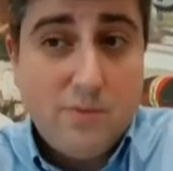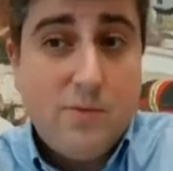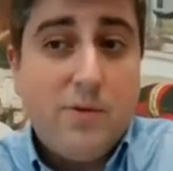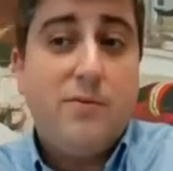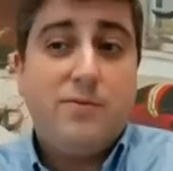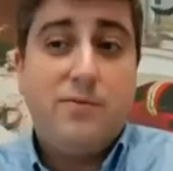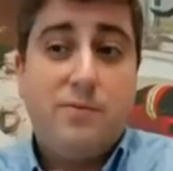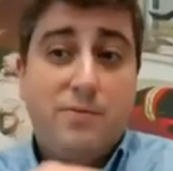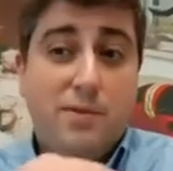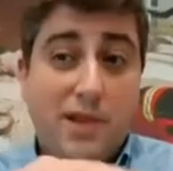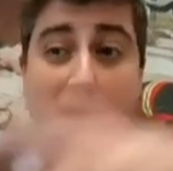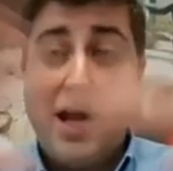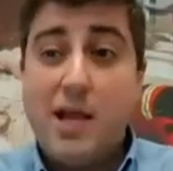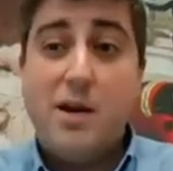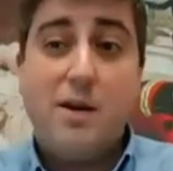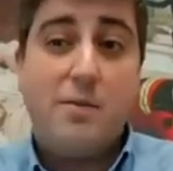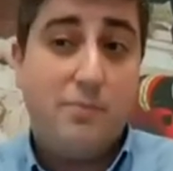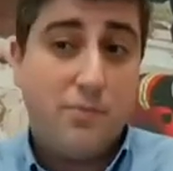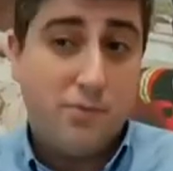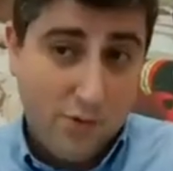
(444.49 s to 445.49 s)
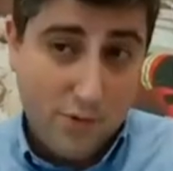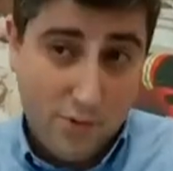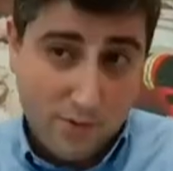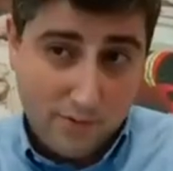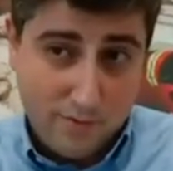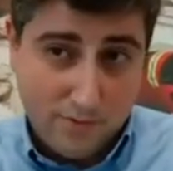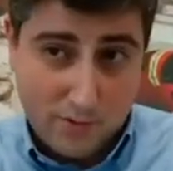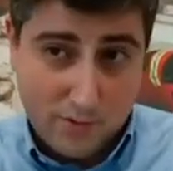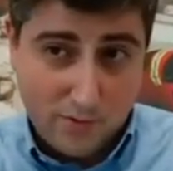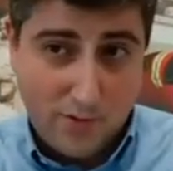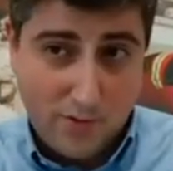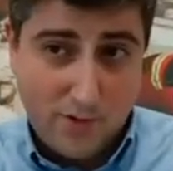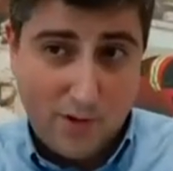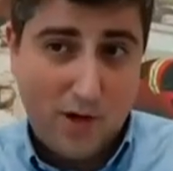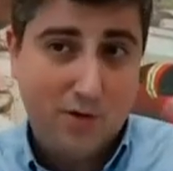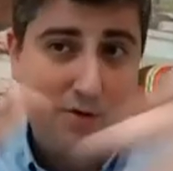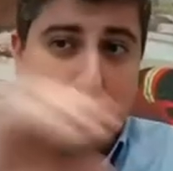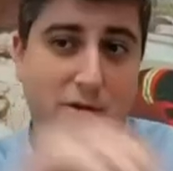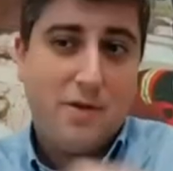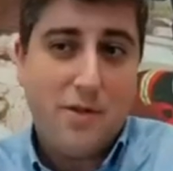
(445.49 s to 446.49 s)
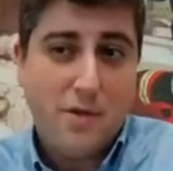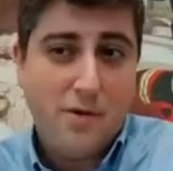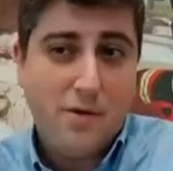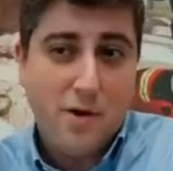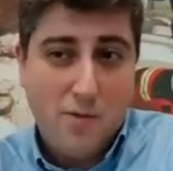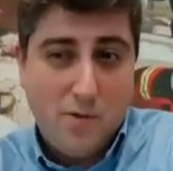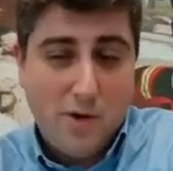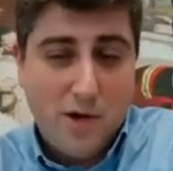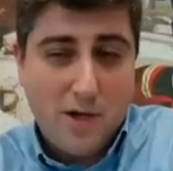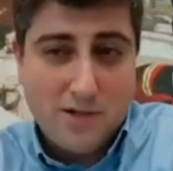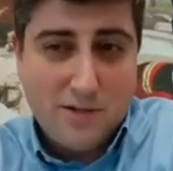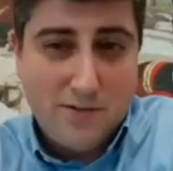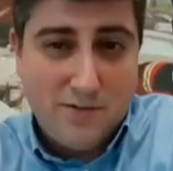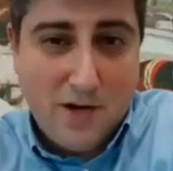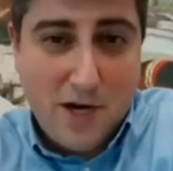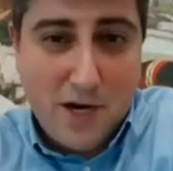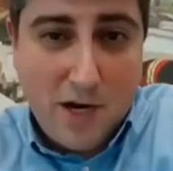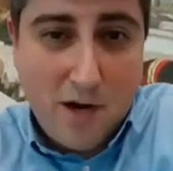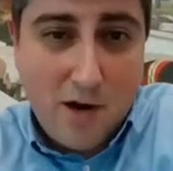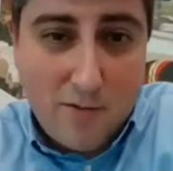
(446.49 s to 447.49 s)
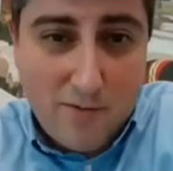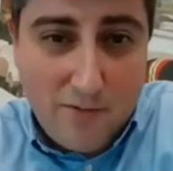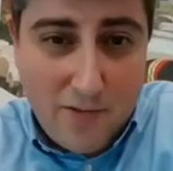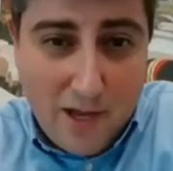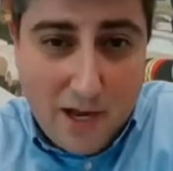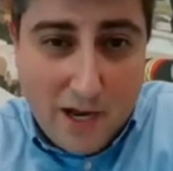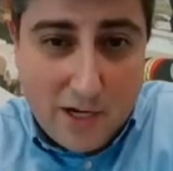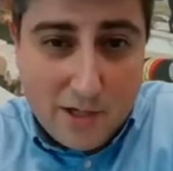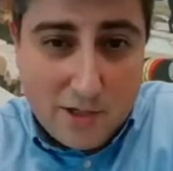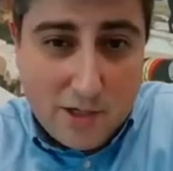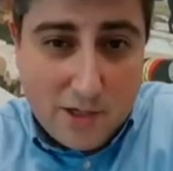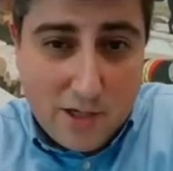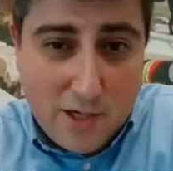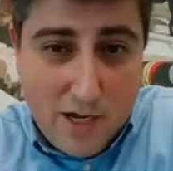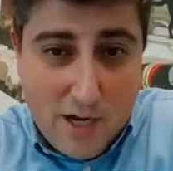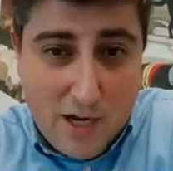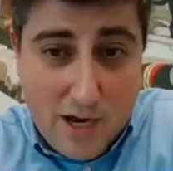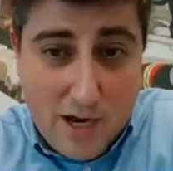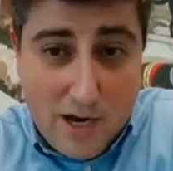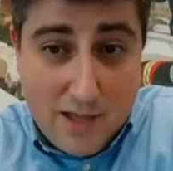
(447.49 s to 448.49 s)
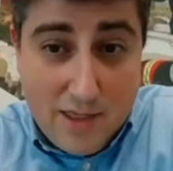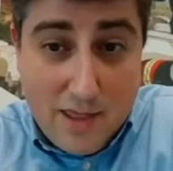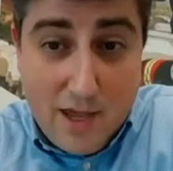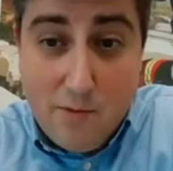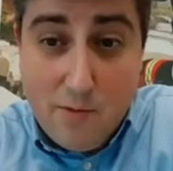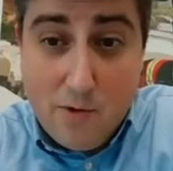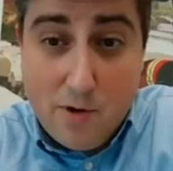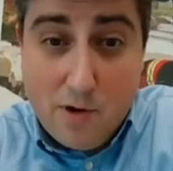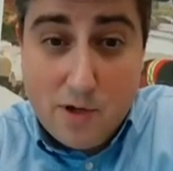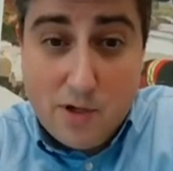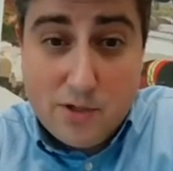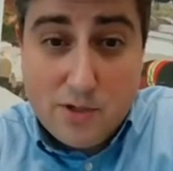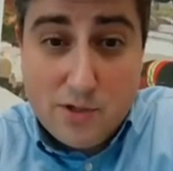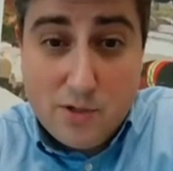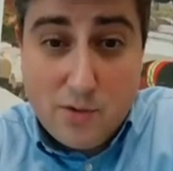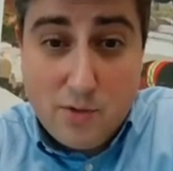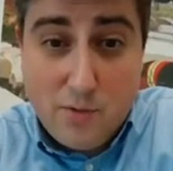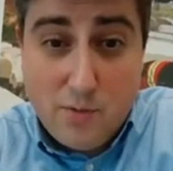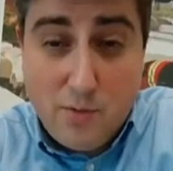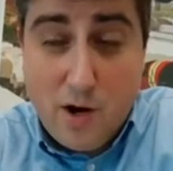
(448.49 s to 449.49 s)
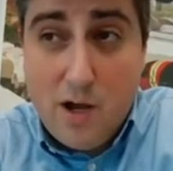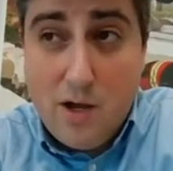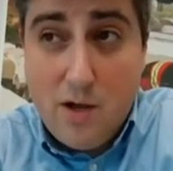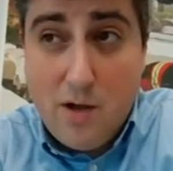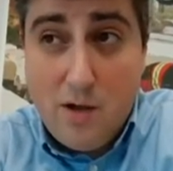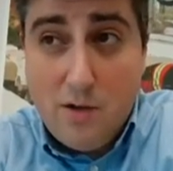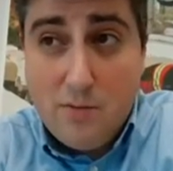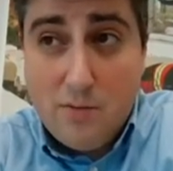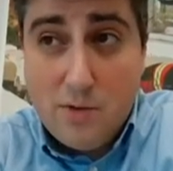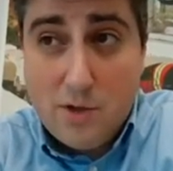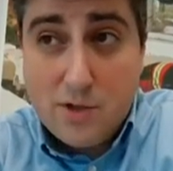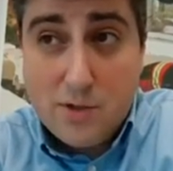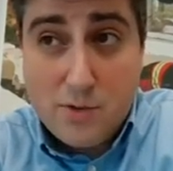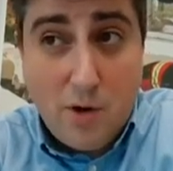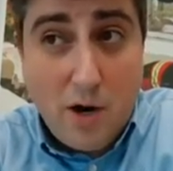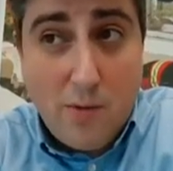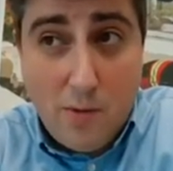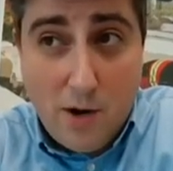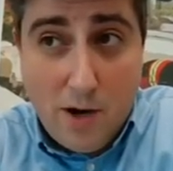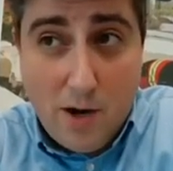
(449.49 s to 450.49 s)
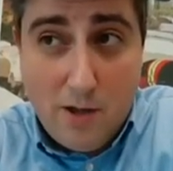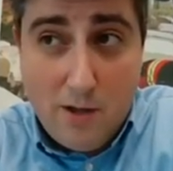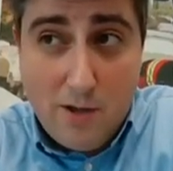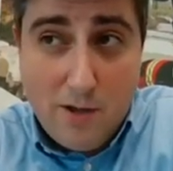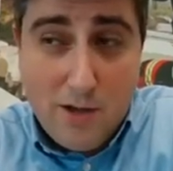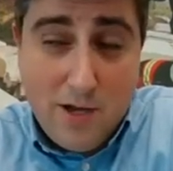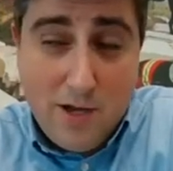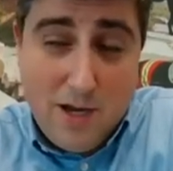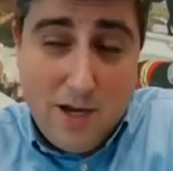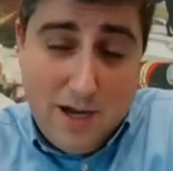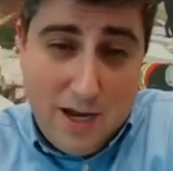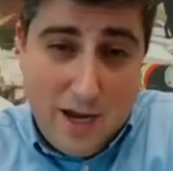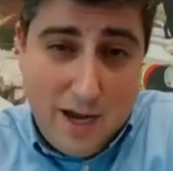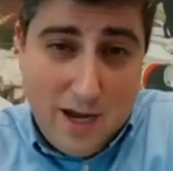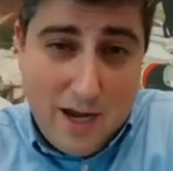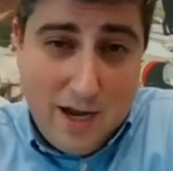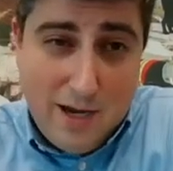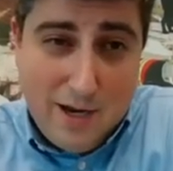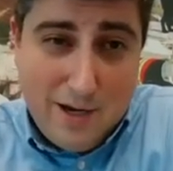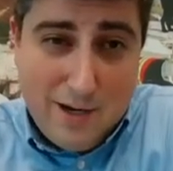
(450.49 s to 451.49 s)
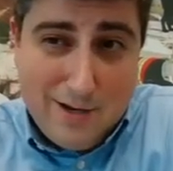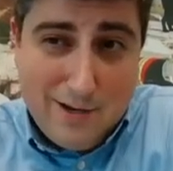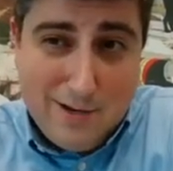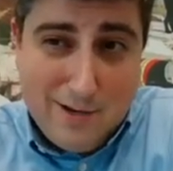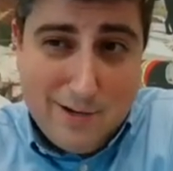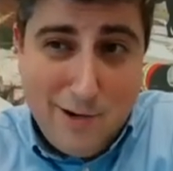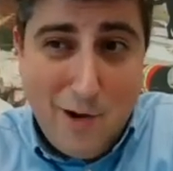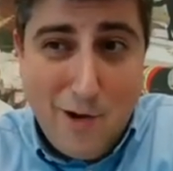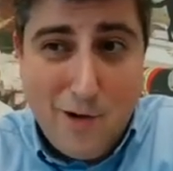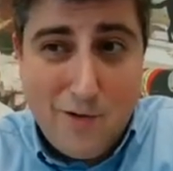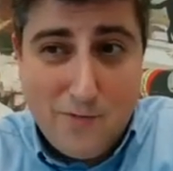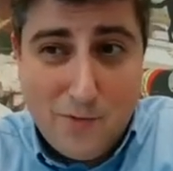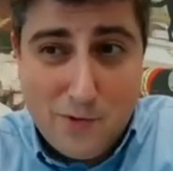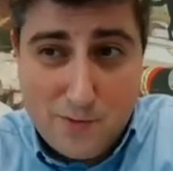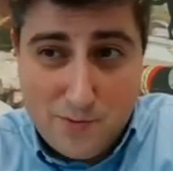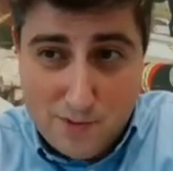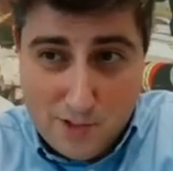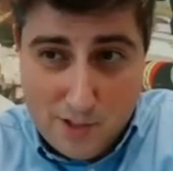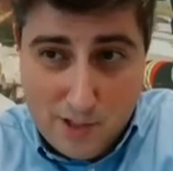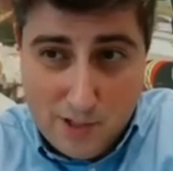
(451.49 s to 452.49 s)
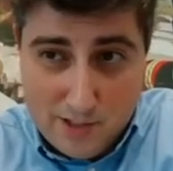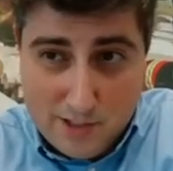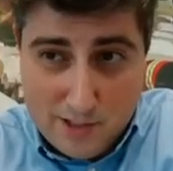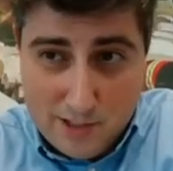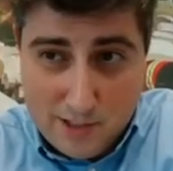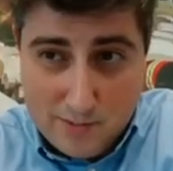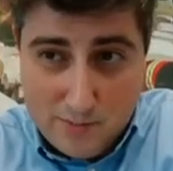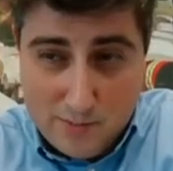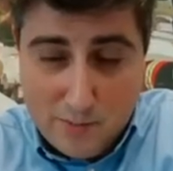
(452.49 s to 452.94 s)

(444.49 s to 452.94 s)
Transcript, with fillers: We light up rooms with 130 watts of IR flash, and that works well, works quite well in law enforcement context.